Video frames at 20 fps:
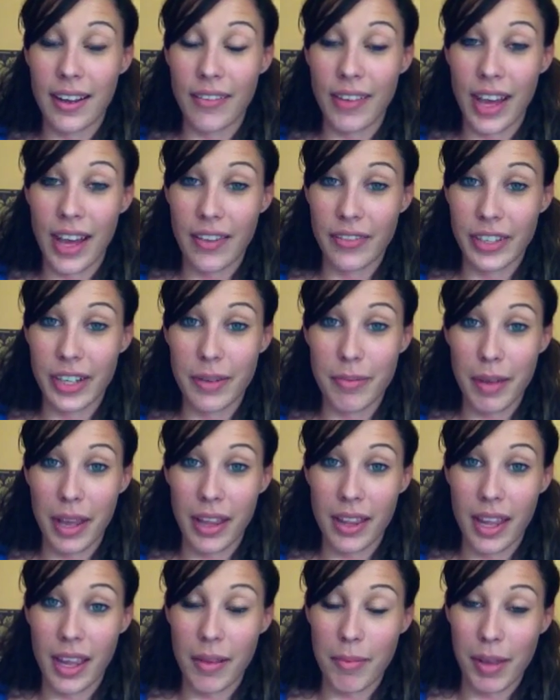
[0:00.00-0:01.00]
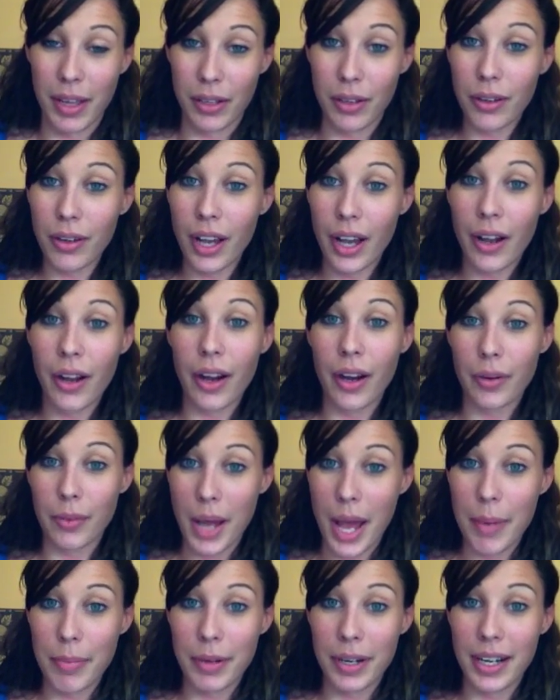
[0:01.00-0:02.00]
if I have her in my like manduka or
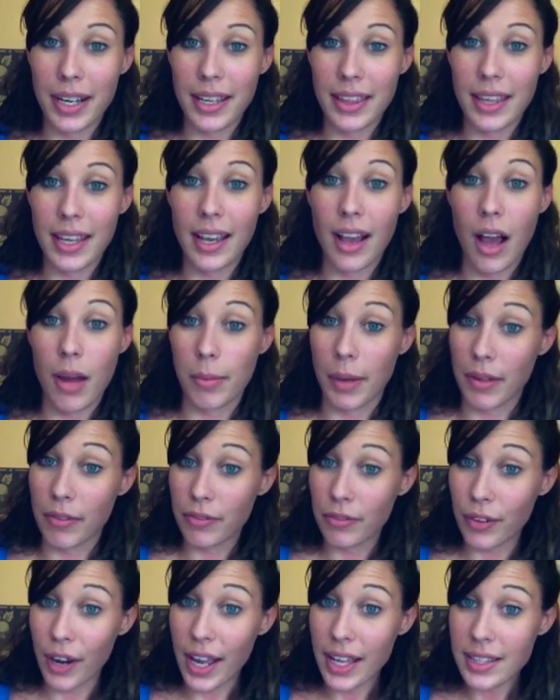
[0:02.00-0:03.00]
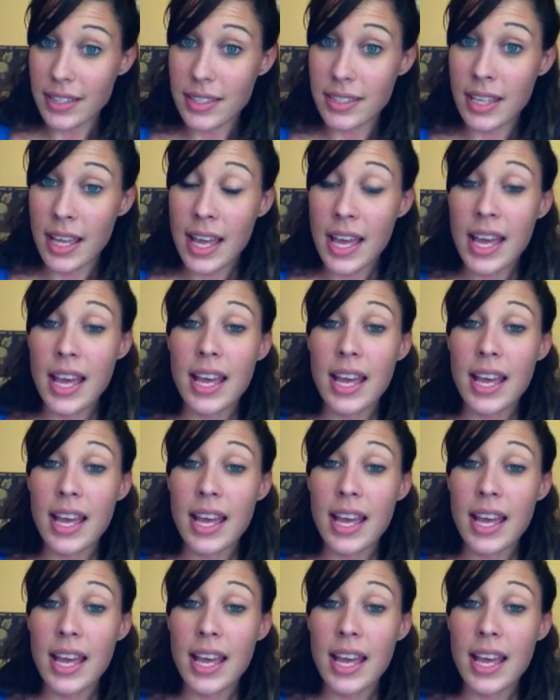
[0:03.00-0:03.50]
wrap or anything on my front,